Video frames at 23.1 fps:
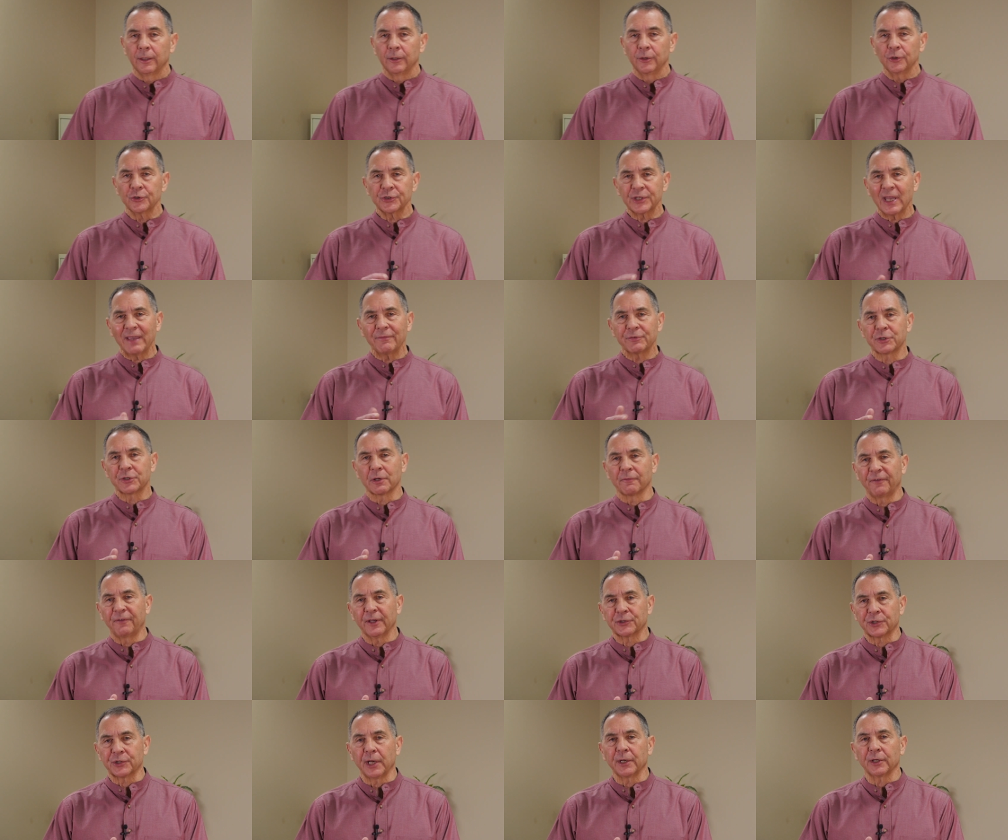Your savings and
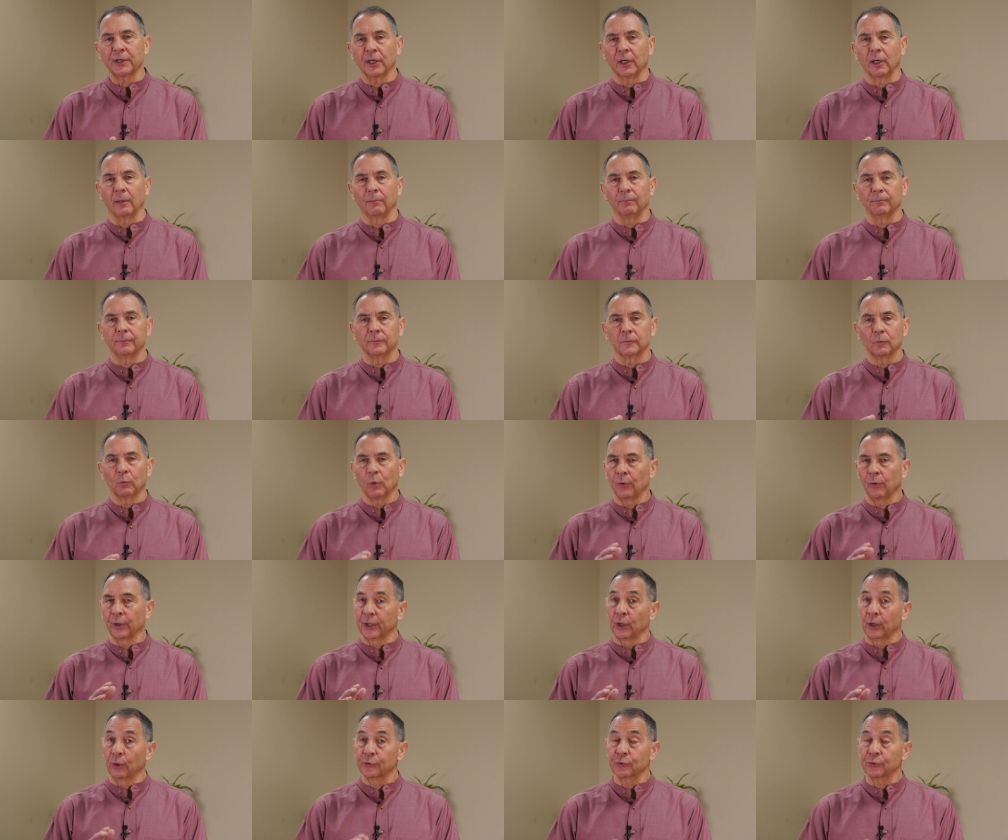fixed income will
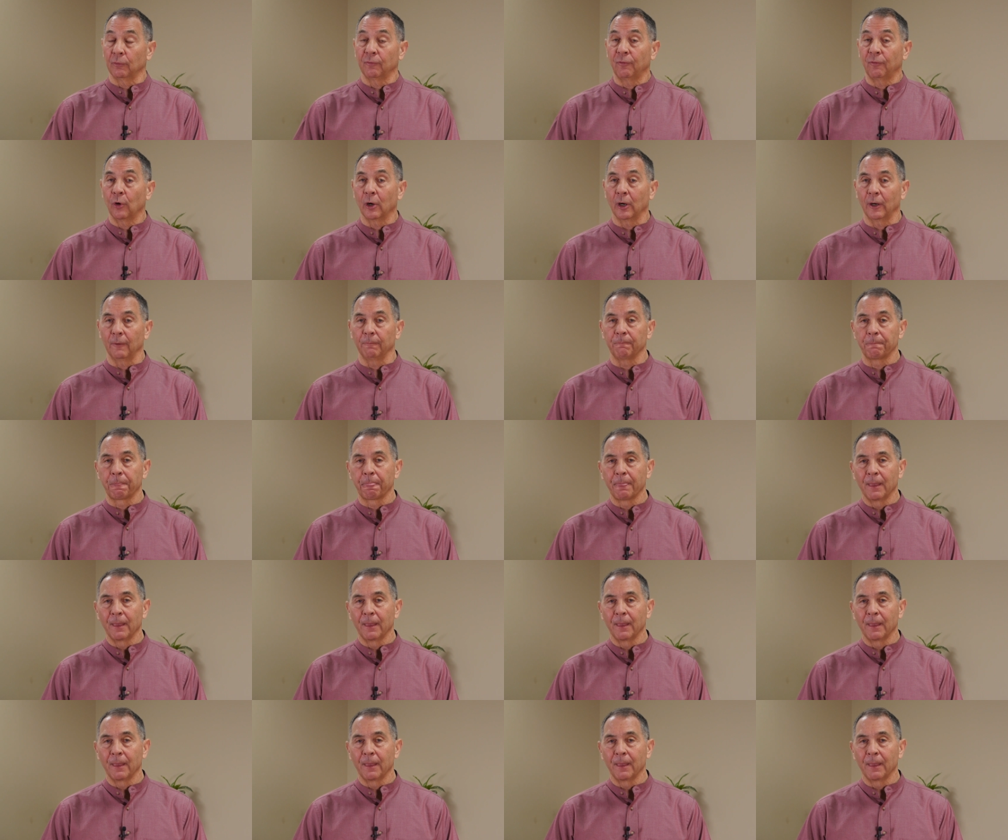only go so far.